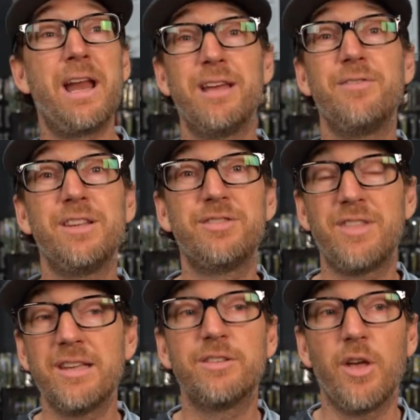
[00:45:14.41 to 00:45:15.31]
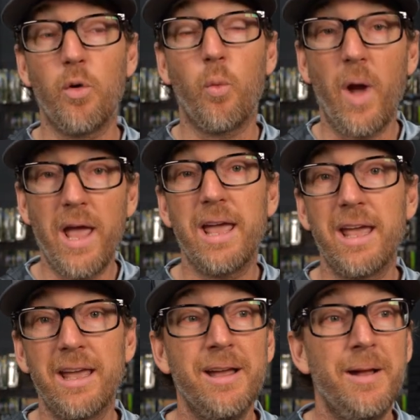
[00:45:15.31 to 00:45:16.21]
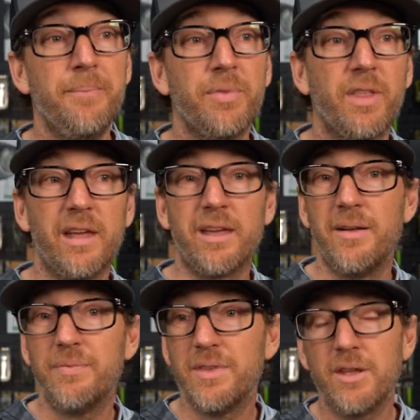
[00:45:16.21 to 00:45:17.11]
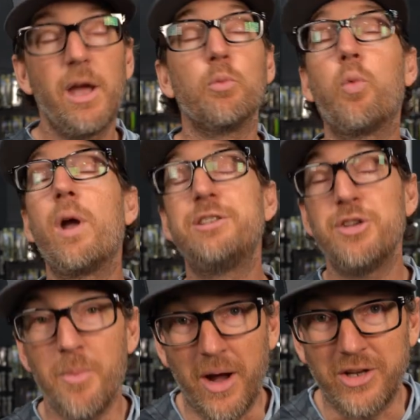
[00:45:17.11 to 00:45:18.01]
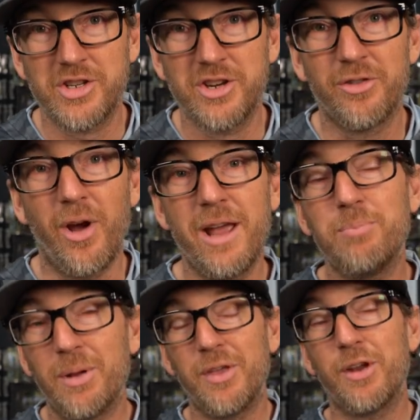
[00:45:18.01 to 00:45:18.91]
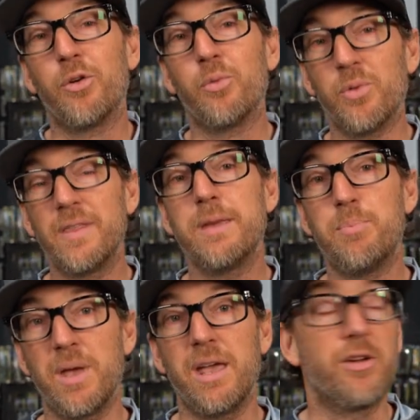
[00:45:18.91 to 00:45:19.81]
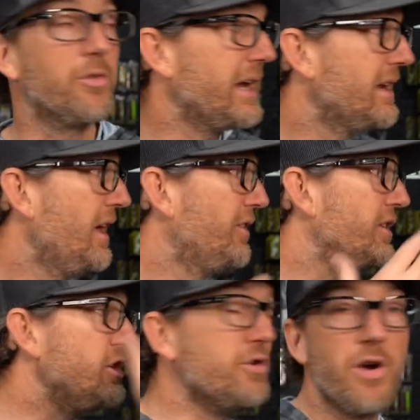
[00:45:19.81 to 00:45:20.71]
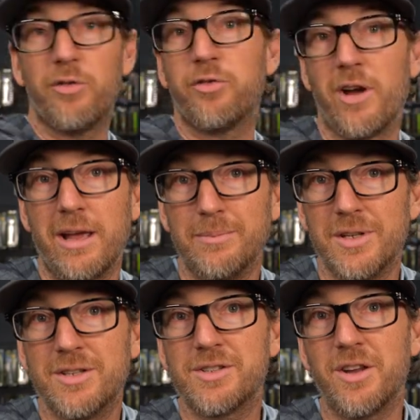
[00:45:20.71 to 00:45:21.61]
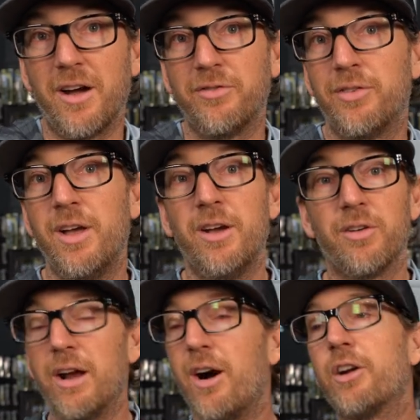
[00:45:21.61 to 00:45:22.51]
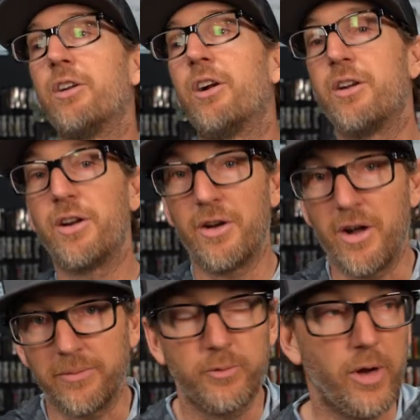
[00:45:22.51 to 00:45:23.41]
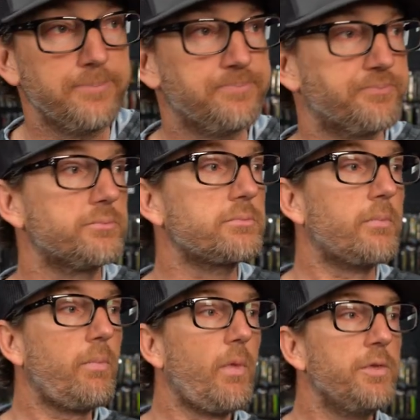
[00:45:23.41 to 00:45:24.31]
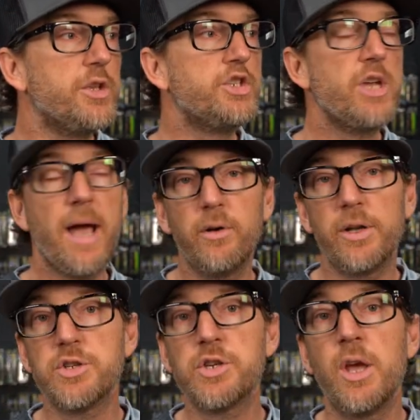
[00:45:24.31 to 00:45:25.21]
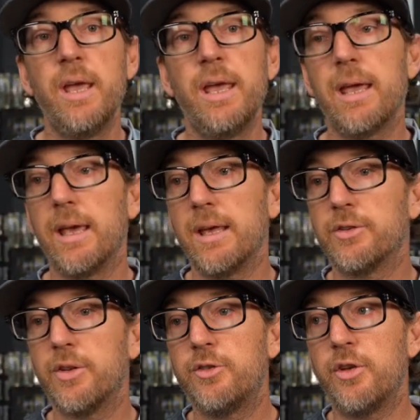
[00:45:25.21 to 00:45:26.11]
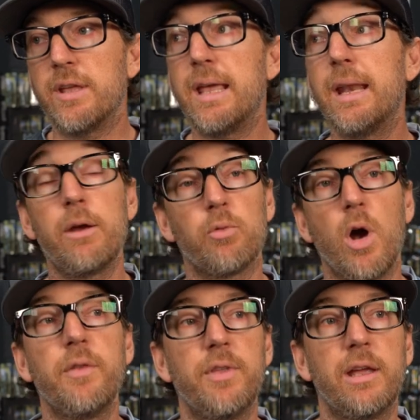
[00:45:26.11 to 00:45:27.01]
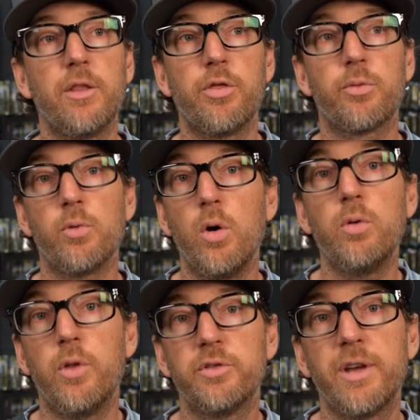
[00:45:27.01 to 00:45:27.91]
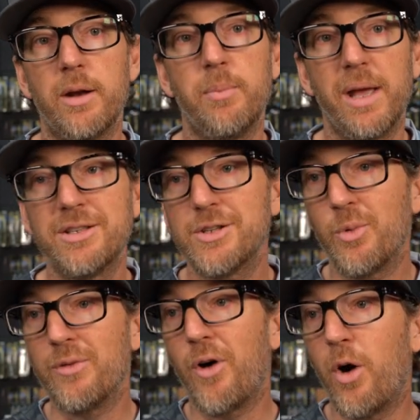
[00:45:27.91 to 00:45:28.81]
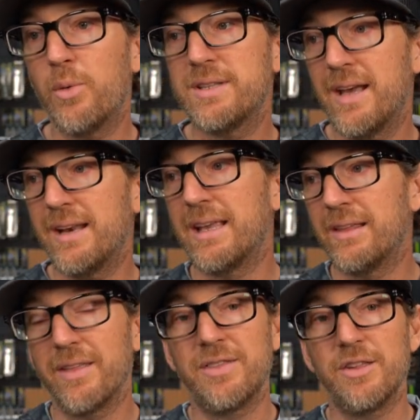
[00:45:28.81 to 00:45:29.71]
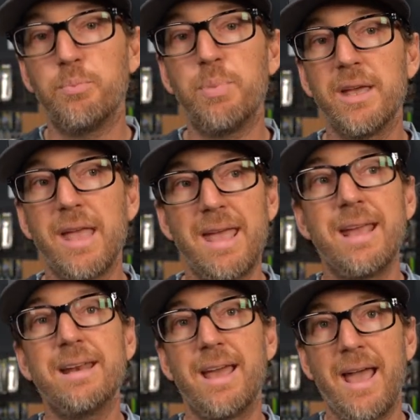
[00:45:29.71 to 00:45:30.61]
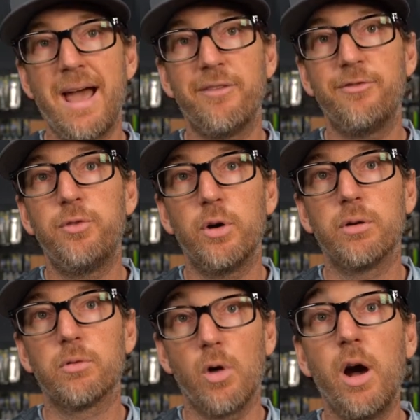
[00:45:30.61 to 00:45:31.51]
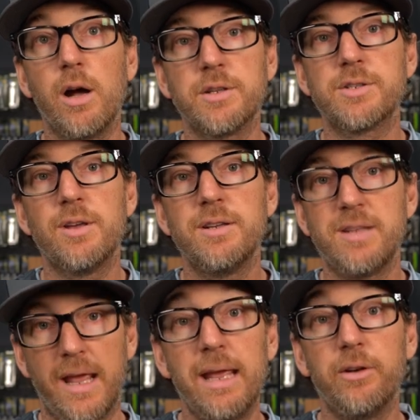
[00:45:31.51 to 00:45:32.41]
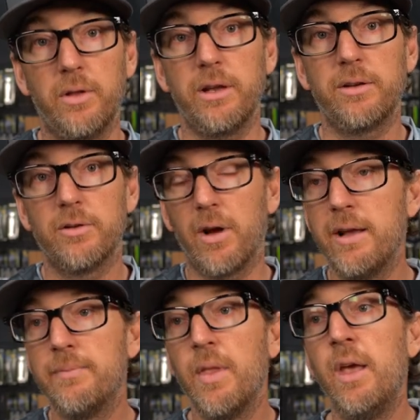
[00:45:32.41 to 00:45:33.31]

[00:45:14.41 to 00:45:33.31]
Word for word: any of these things that weigh like, too much. Yeah, way too much, right? But that are really big, right? The Yugo framed stuff, yeah. right? On and on and on and on, right? The challenge is to get a rod that can throw those kind of baits. We've always had to get like these big eight and a half foot rods yeah, to monsters. handle it, right?